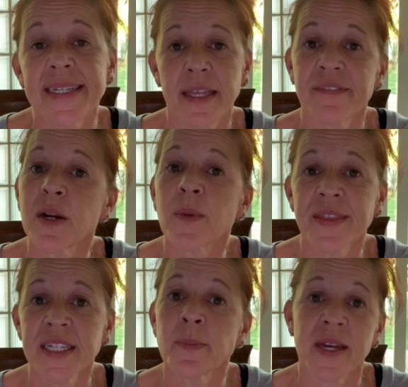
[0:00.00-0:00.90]
living with
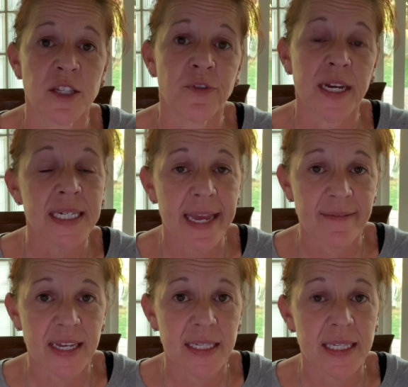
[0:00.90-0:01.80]
his best friend
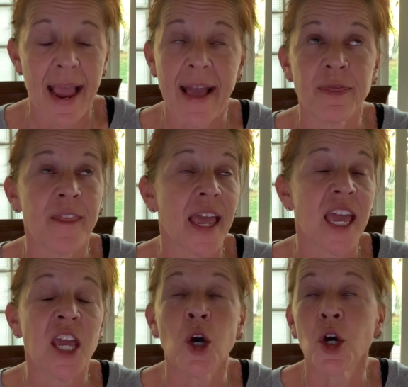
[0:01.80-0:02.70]
Davis and
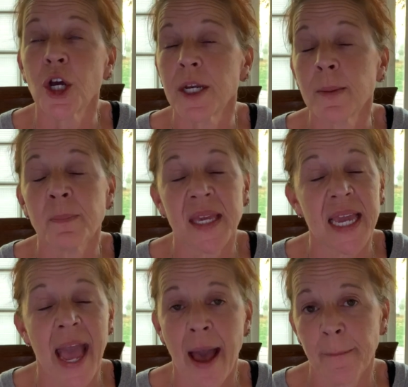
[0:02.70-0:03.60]
they couldn't be
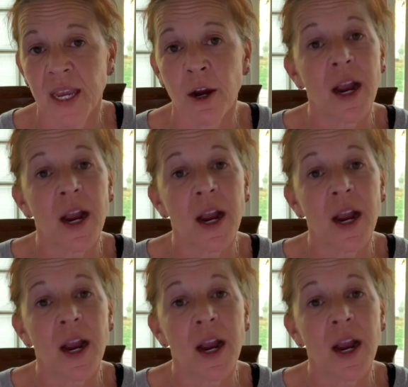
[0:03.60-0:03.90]
happier